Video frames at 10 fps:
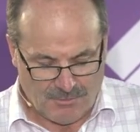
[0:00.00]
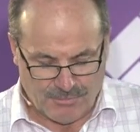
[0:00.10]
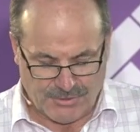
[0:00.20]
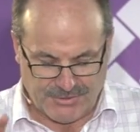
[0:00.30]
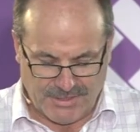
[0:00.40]

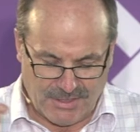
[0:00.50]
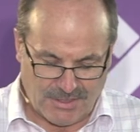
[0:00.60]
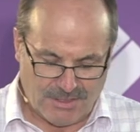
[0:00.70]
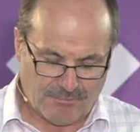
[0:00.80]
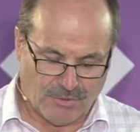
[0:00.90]

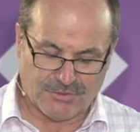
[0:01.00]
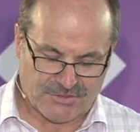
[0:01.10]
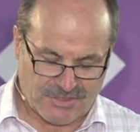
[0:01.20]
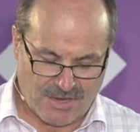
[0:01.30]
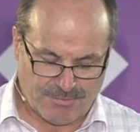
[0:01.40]
Motuhake,
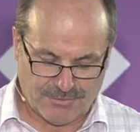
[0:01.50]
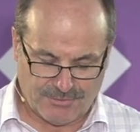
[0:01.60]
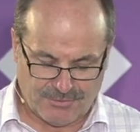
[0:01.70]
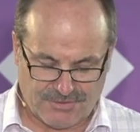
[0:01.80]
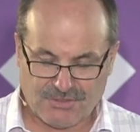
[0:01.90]

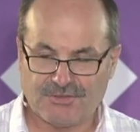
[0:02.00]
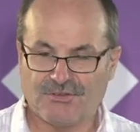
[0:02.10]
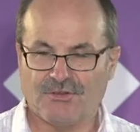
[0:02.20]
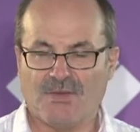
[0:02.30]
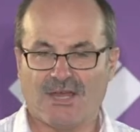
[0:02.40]
Motutapu,
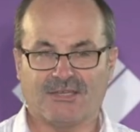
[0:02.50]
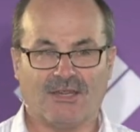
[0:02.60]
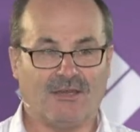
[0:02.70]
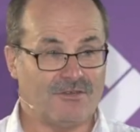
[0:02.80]
Teritiri Matangi.